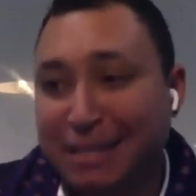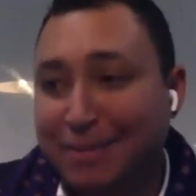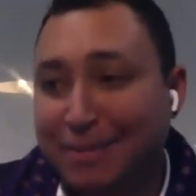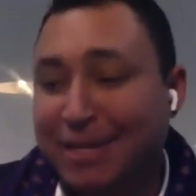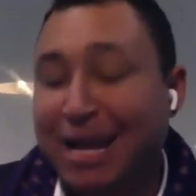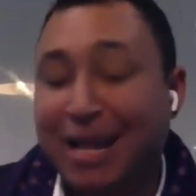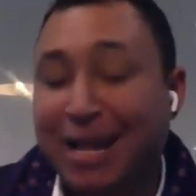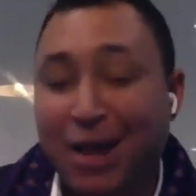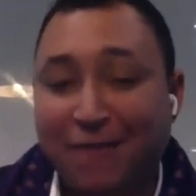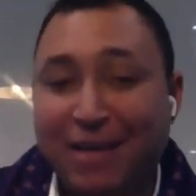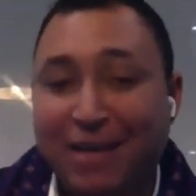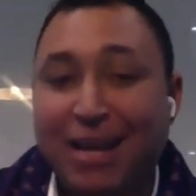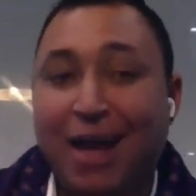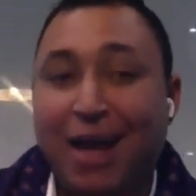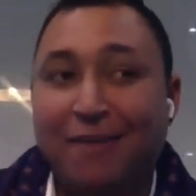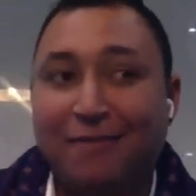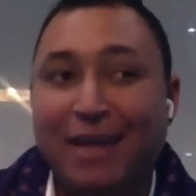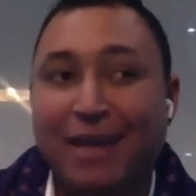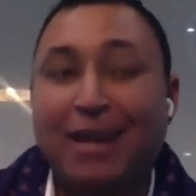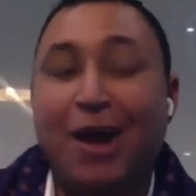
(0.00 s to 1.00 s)
but that that
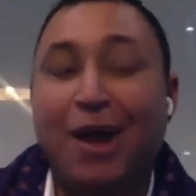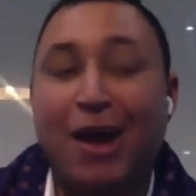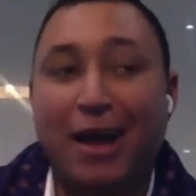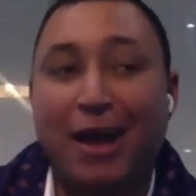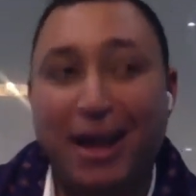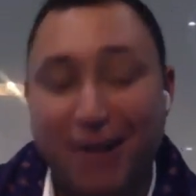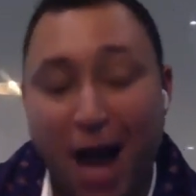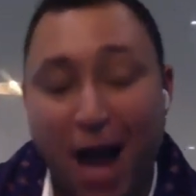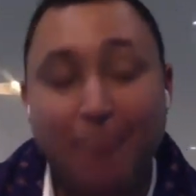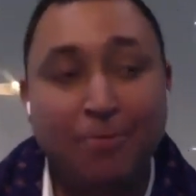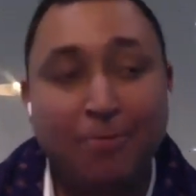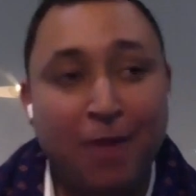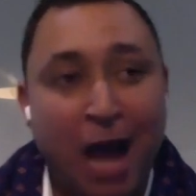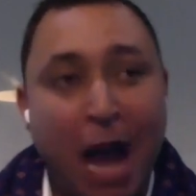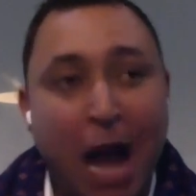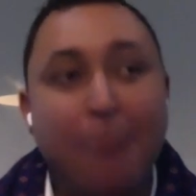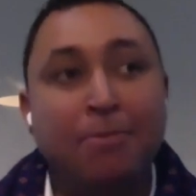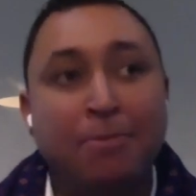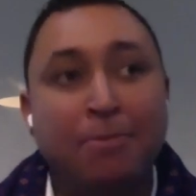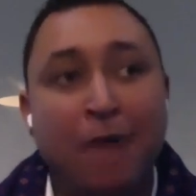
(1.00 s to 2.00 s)
that and I'm
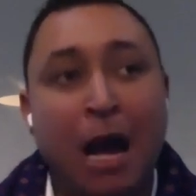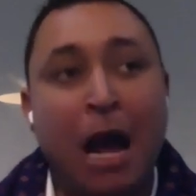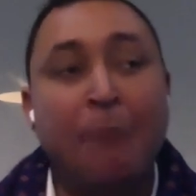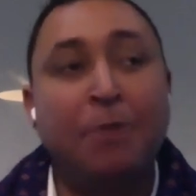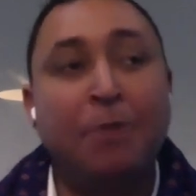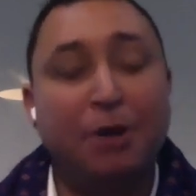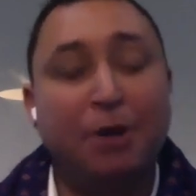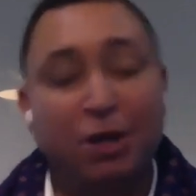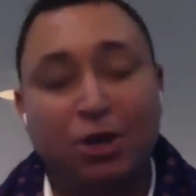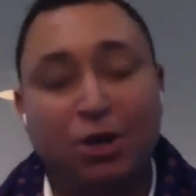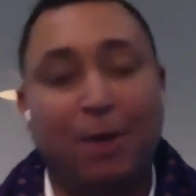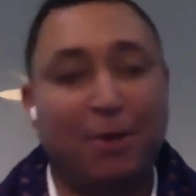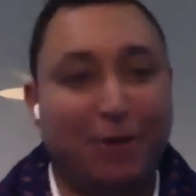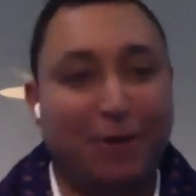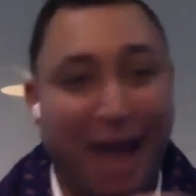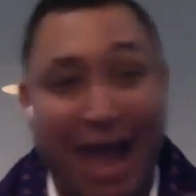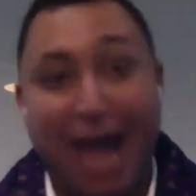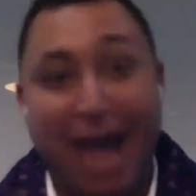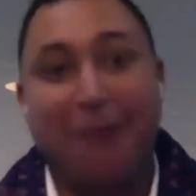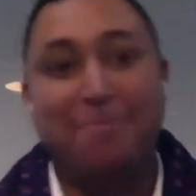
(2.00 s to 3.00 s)
I'm I'm not going to comment on
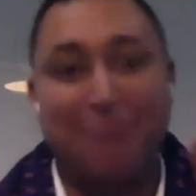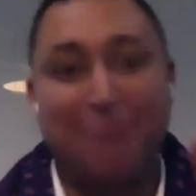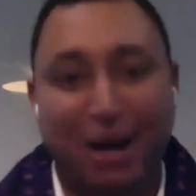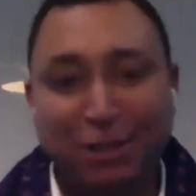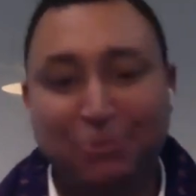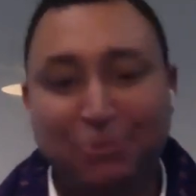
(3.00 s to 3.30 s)
how much,